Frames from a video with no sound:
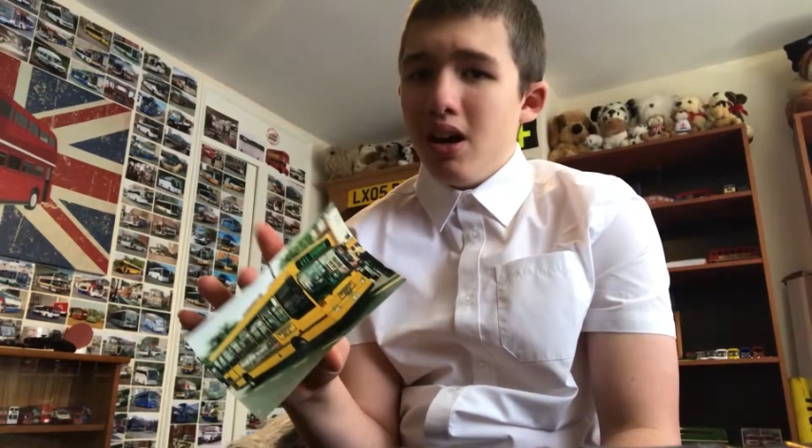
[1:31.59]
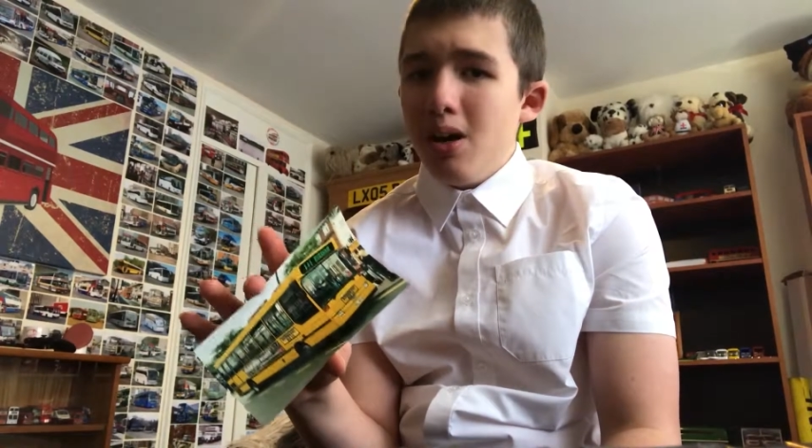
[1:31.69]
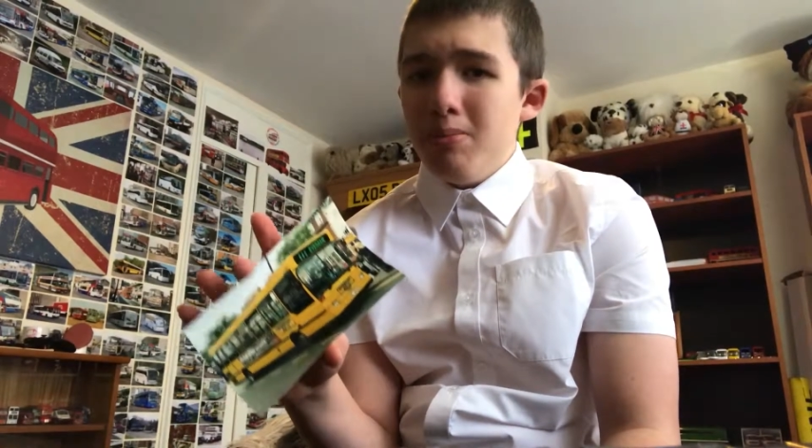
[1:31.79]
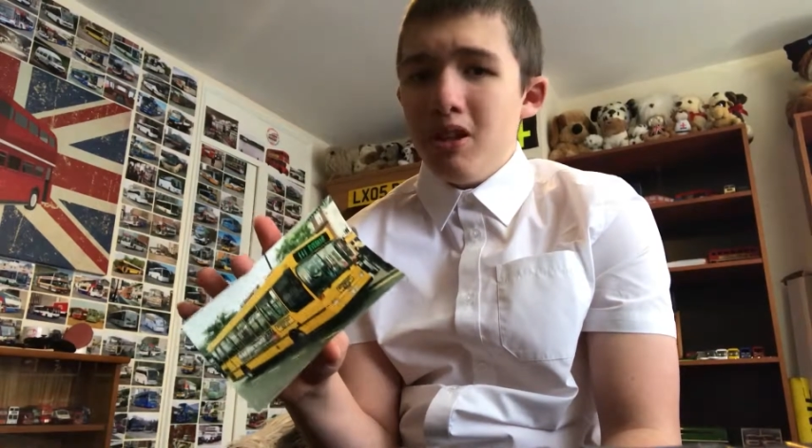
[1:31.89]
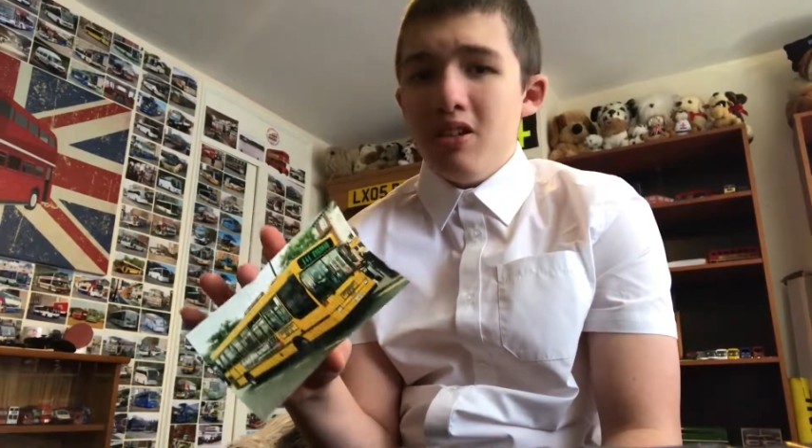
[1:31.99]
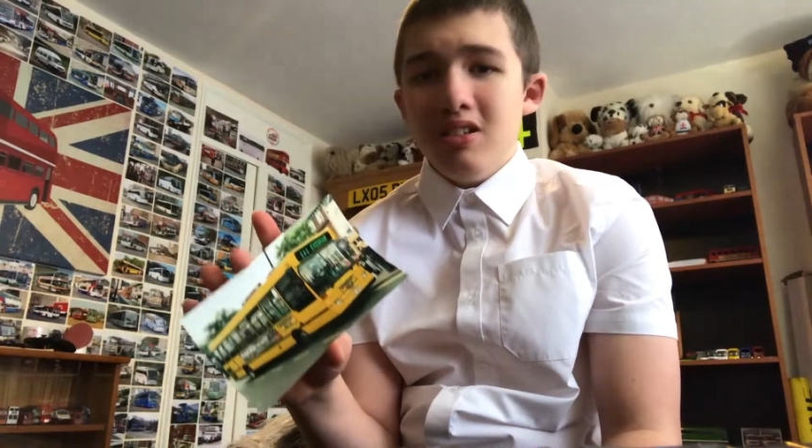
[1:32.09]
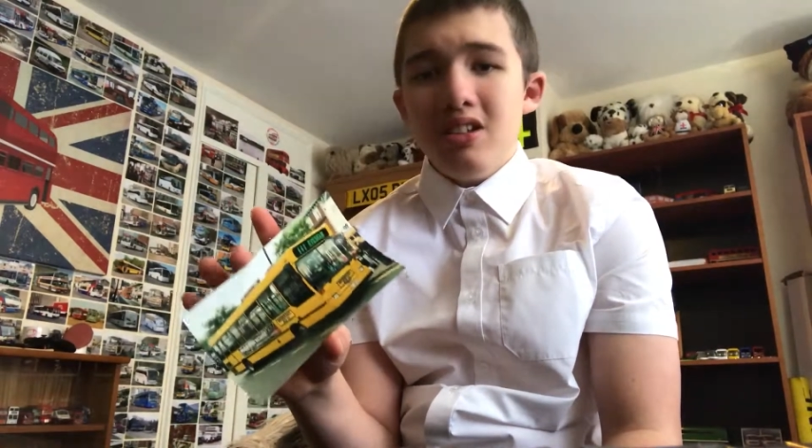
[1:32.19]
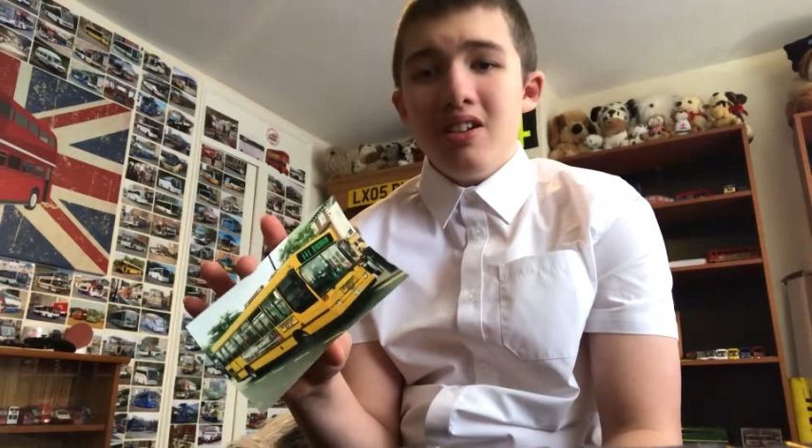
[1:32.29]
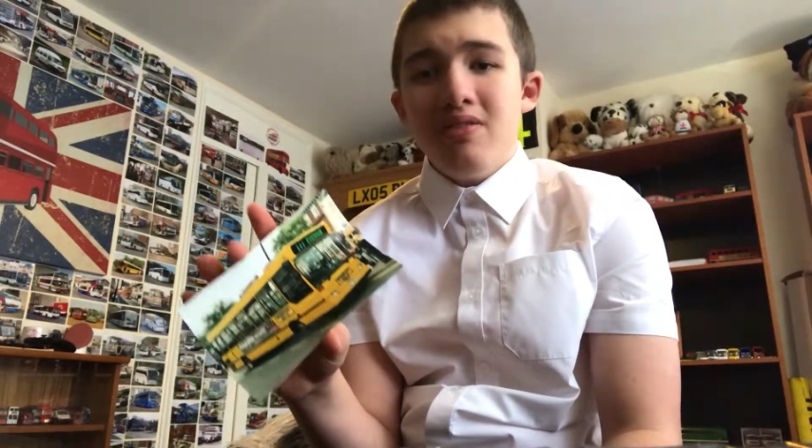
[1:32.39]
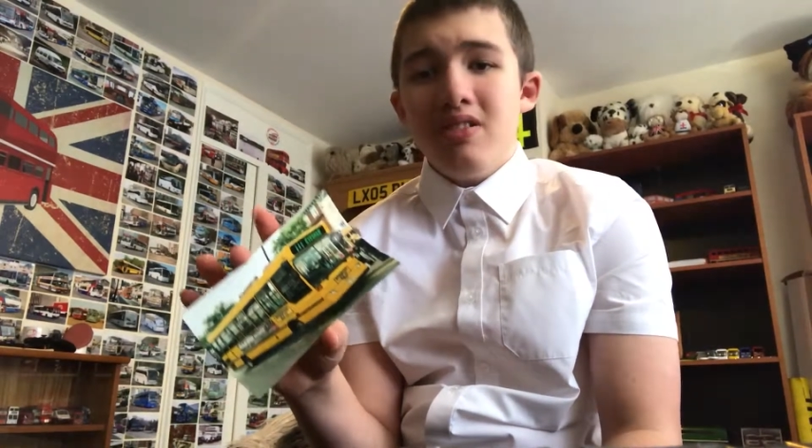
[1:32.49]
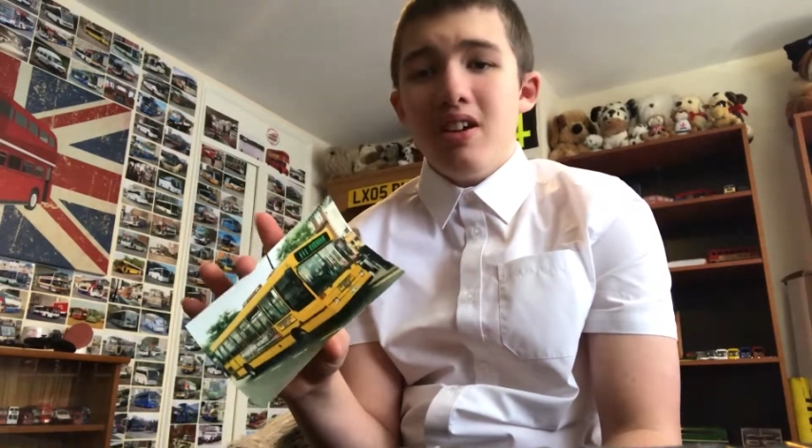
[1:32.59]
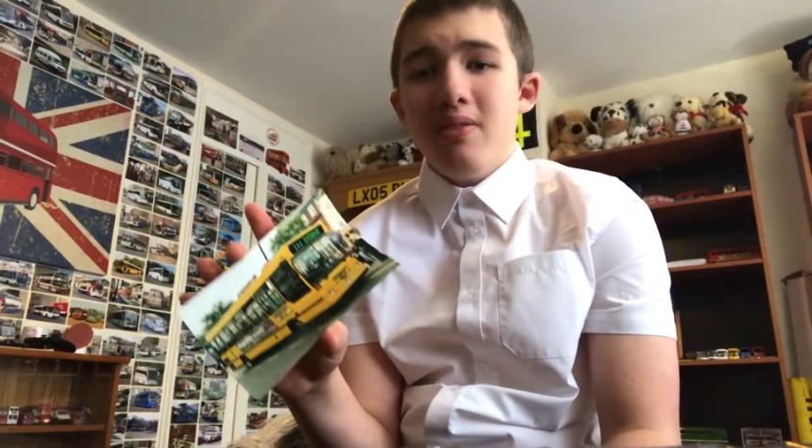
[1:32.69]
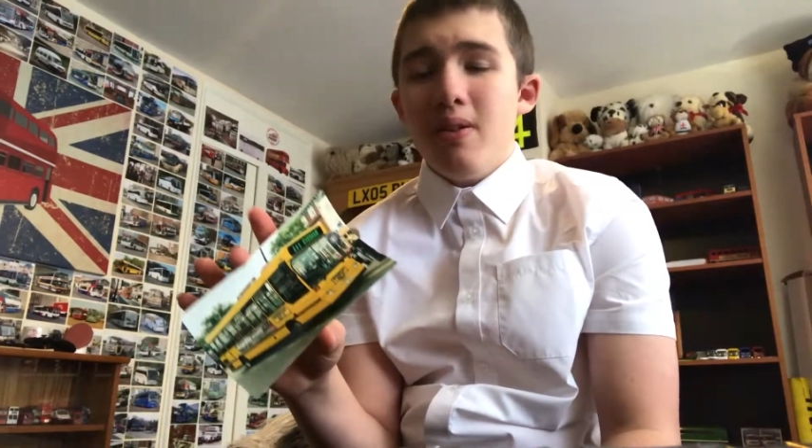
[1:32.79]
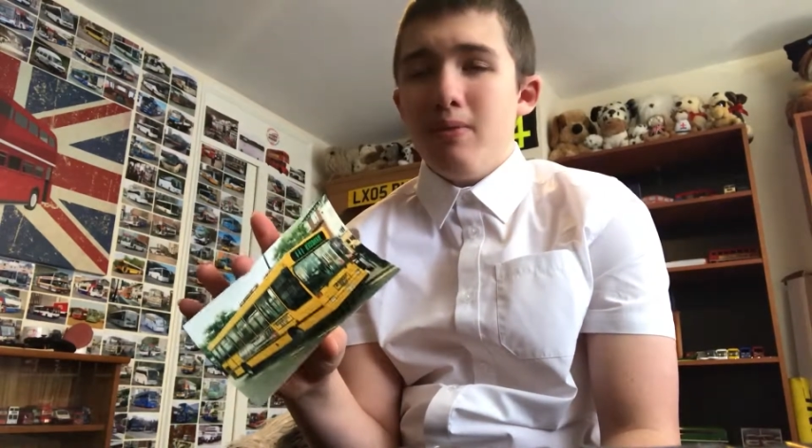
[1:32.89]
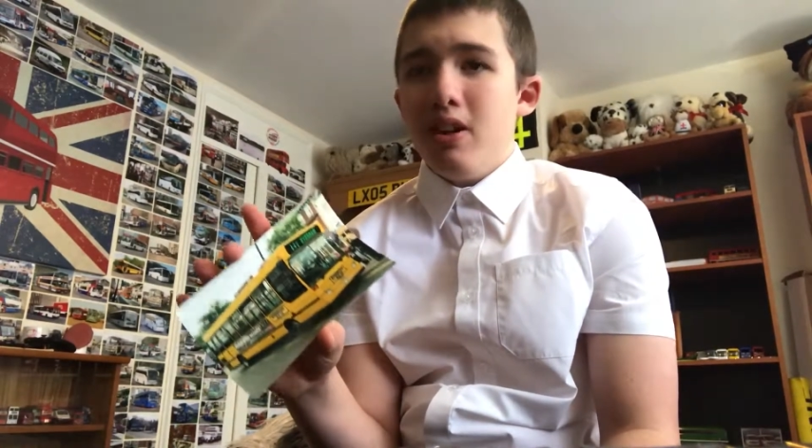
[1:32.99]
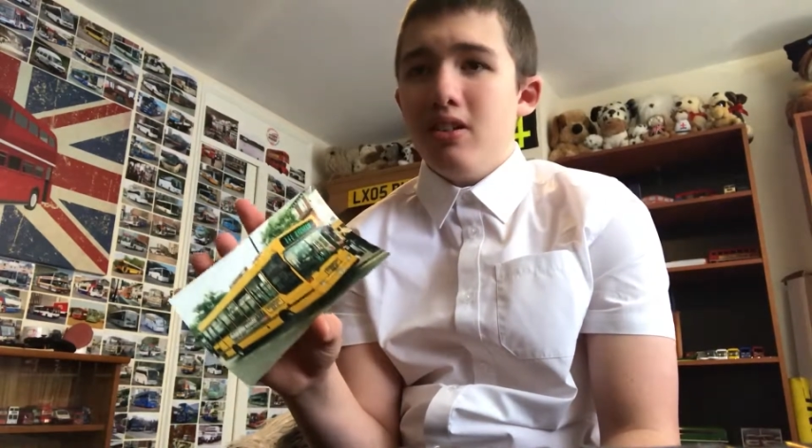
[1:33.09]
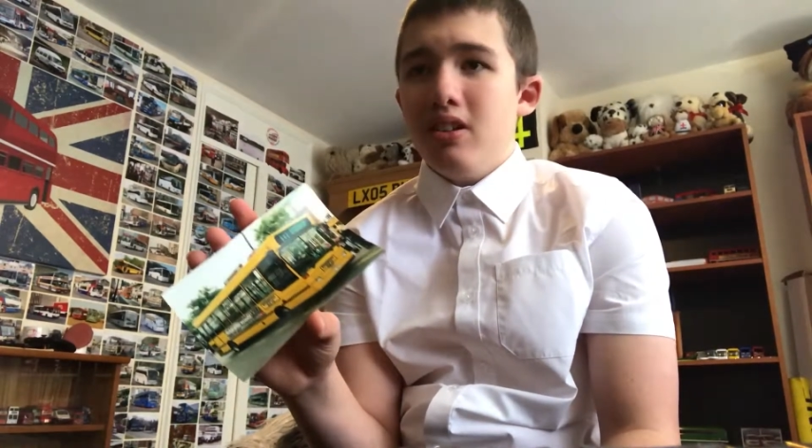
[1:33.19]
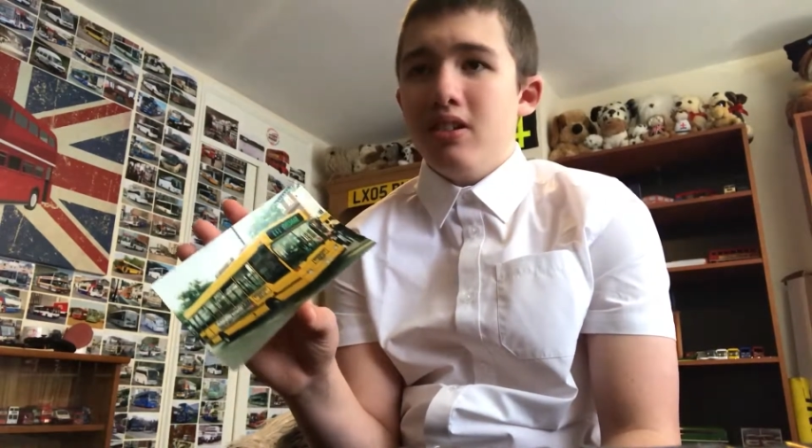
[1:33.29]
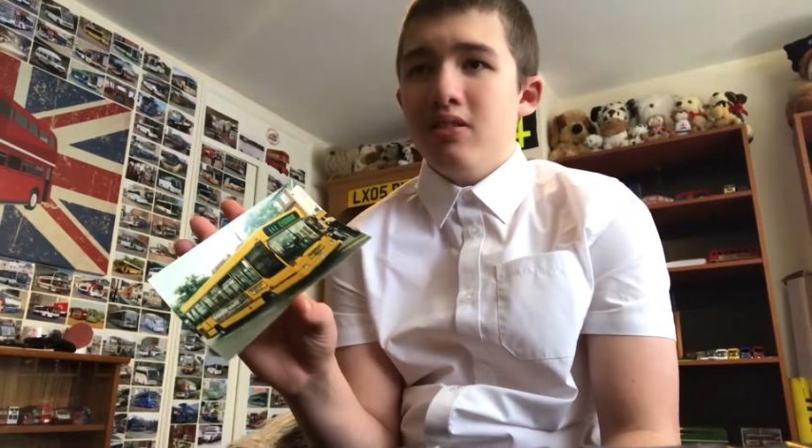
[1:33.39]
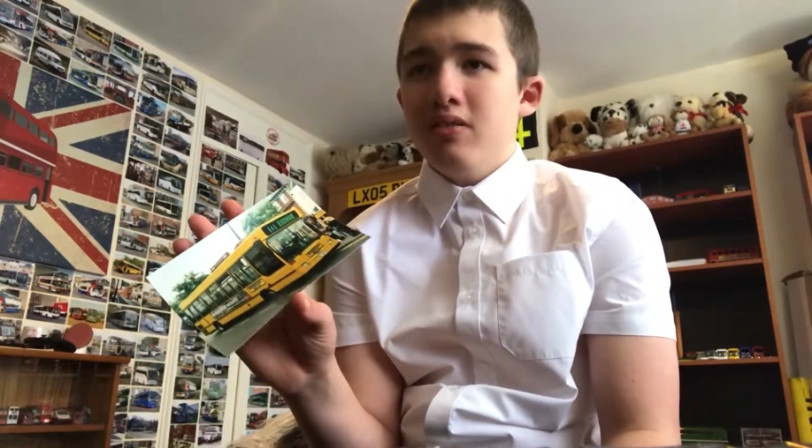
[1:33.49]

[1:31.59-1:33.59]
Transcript: uploaded after I've uploaded